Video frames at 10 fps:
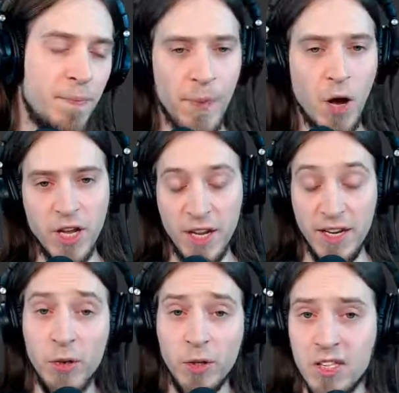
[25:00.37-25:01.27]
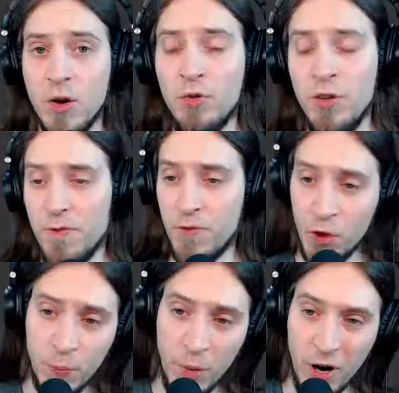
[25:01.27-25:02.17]
Okay, now let's go to the
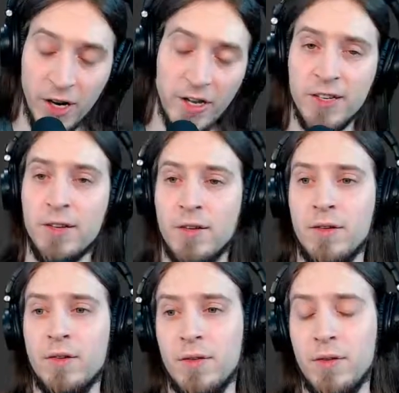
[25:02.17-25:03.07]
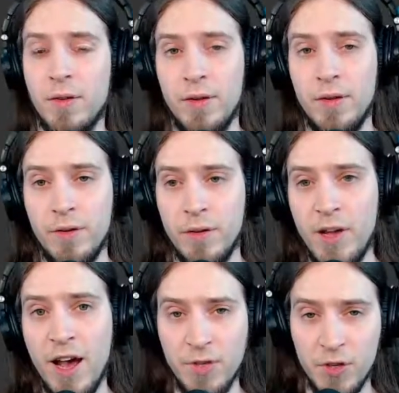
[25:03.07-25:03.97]
third part.
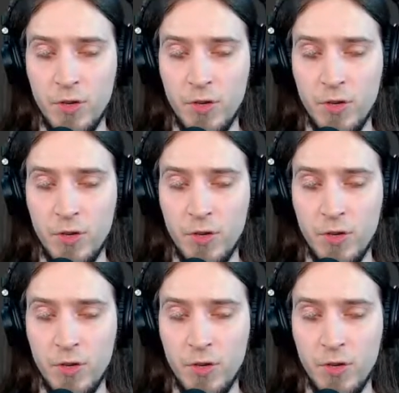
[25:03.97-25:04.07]
After